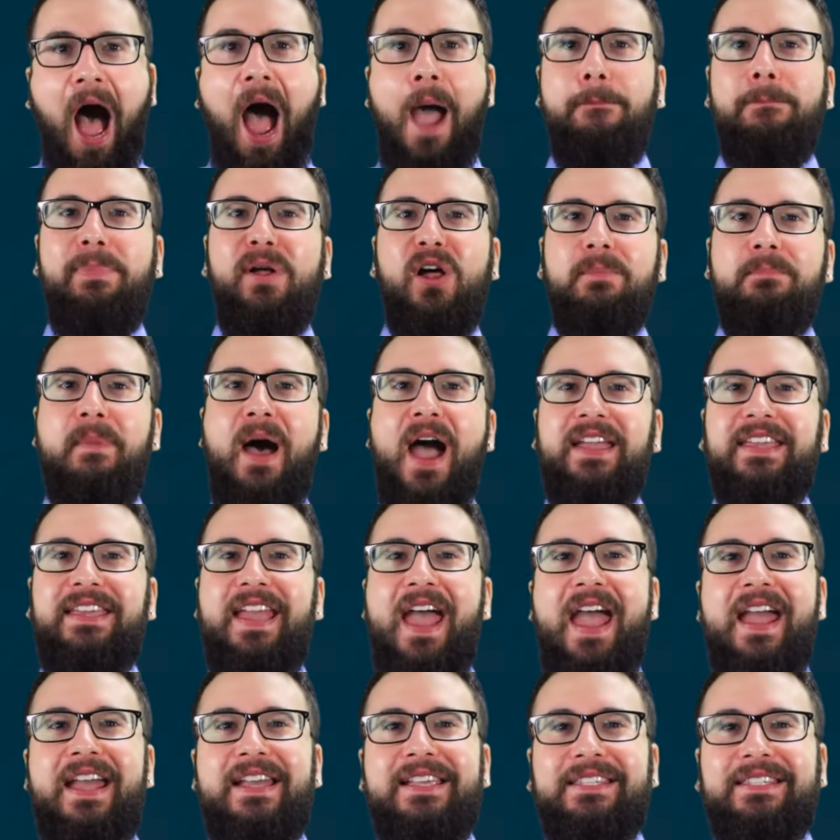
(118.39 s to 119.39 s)
I build my
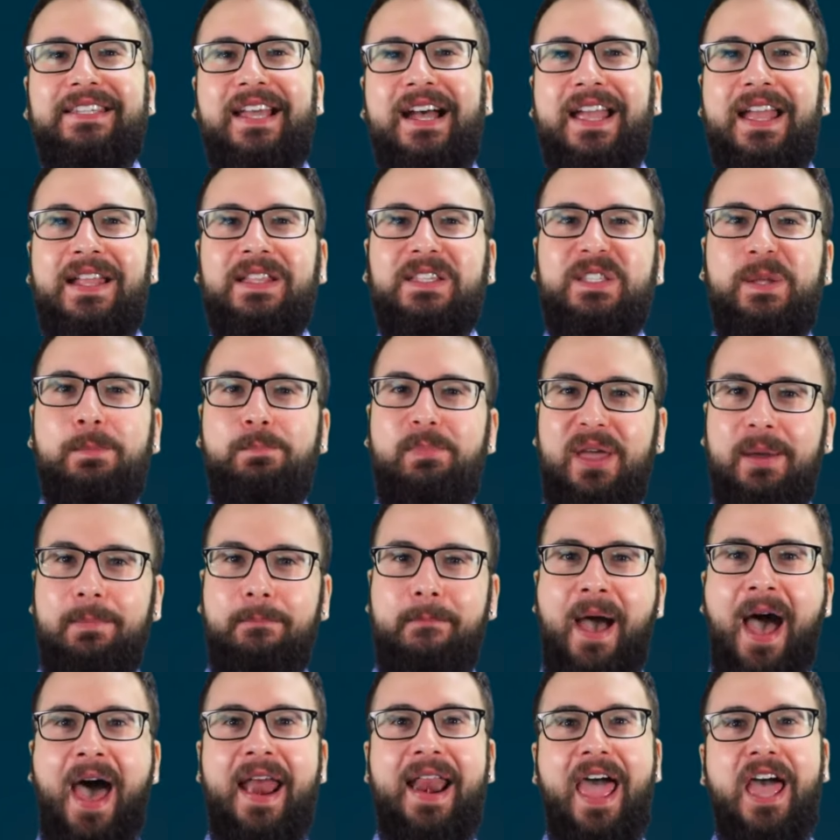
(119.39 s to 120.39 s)
case against the
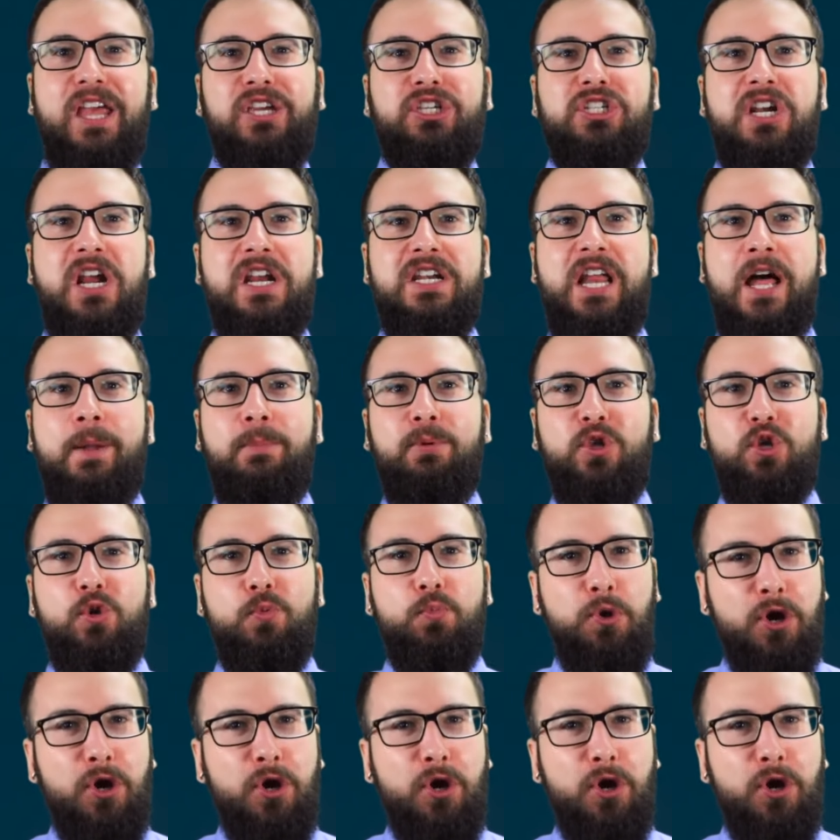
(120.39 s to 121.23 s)
big bad SJW